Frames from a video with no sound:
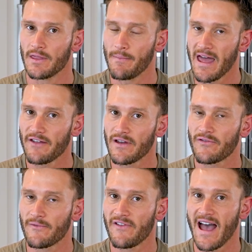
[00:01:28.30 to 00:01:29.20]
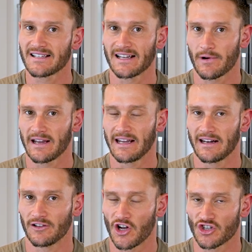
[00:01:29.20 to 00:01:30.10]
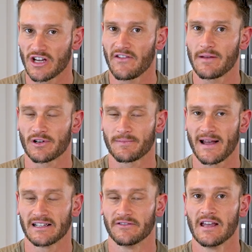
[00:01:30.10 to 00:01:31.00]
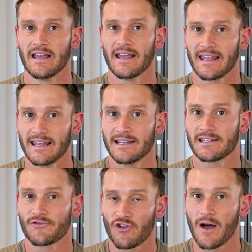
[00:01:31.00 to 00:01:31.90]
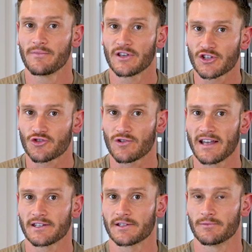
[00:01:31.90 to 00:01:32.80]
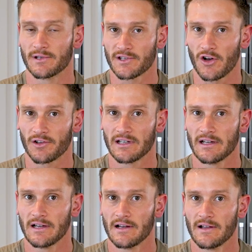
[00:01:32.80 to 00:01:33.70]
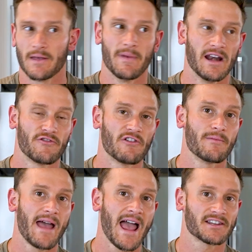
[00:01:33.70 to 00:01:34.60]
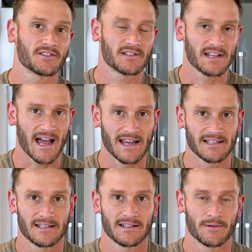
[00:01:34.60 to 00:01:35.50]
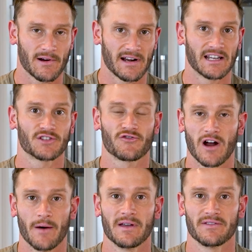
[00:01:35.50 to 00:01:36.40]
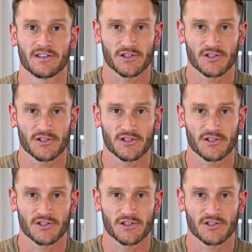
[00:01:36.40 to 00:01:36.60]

the benefit from fasting we're getting in a longevity perspective is from the stress result. The benefit from exercise that we are getting is from the